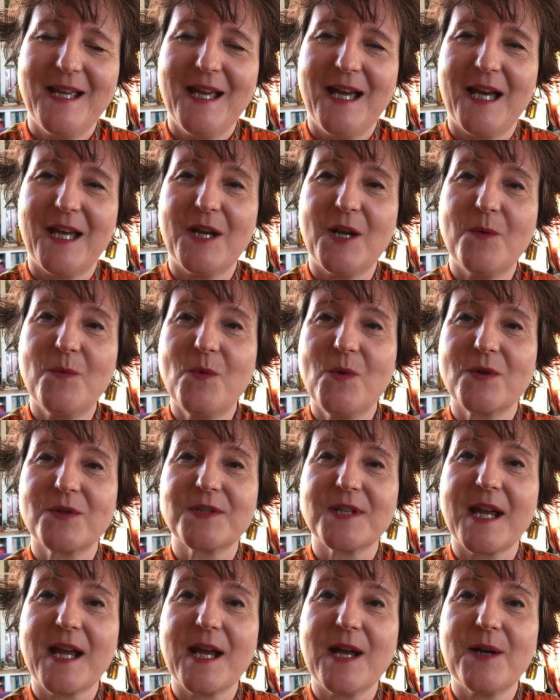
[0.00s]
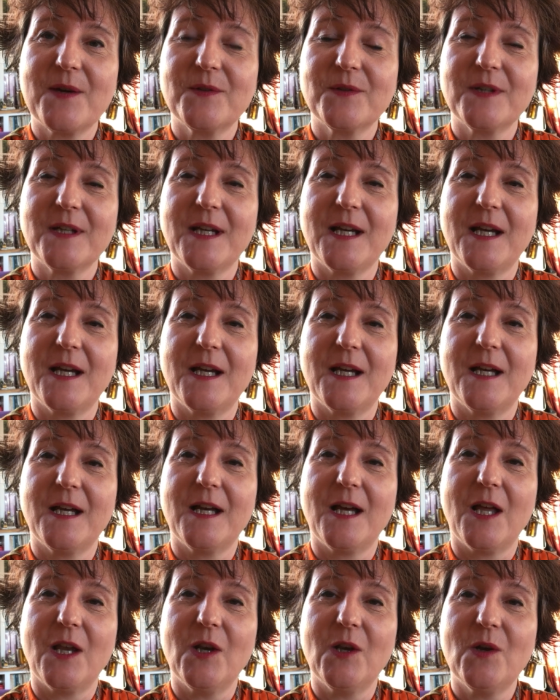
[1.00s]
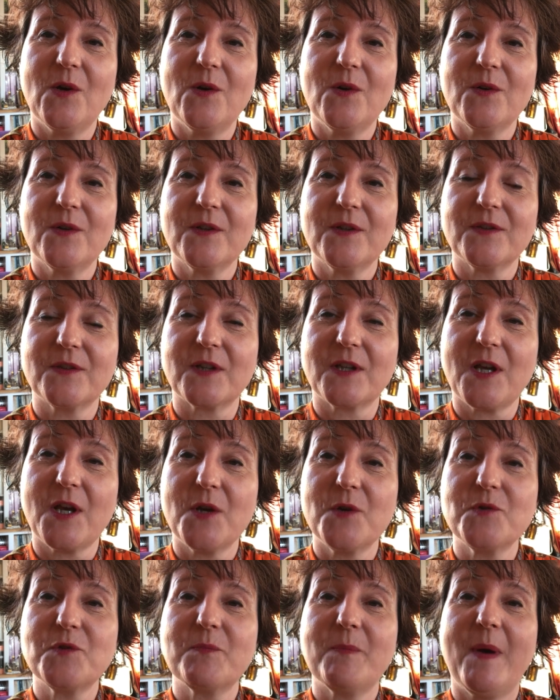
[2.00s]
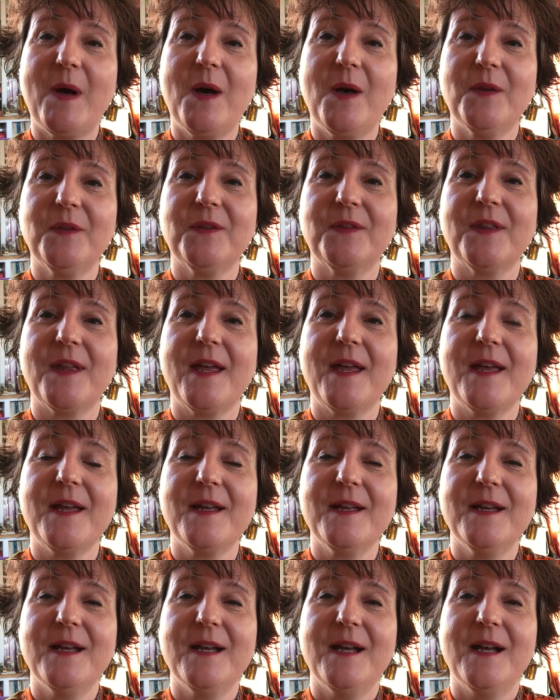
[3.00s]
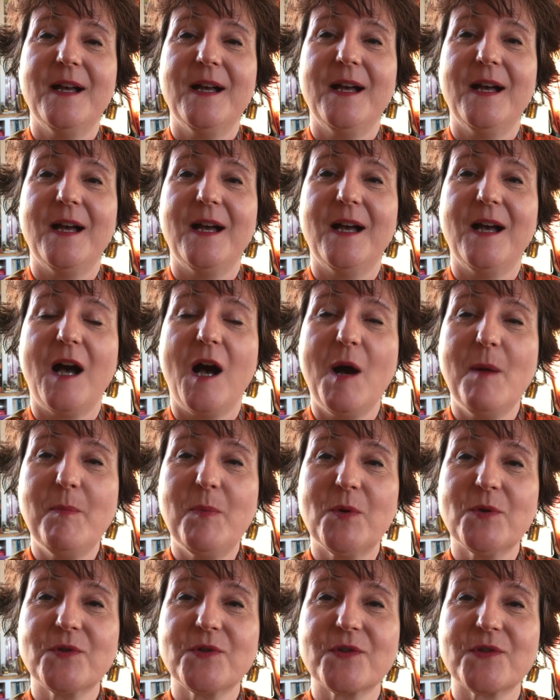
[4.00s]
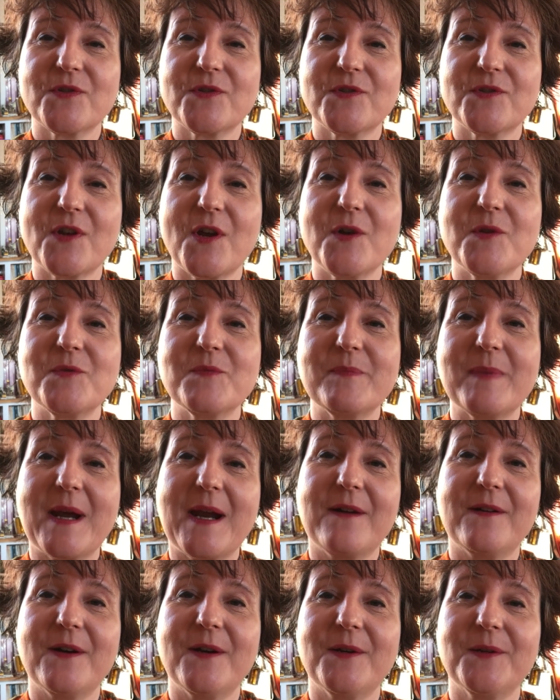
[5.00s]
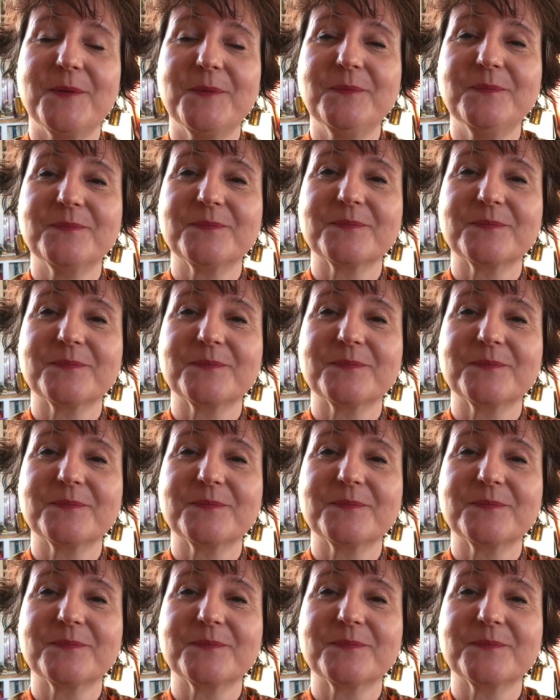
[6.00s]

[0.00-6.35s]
And I walked down along the coast path there, up onto Stone Barrow,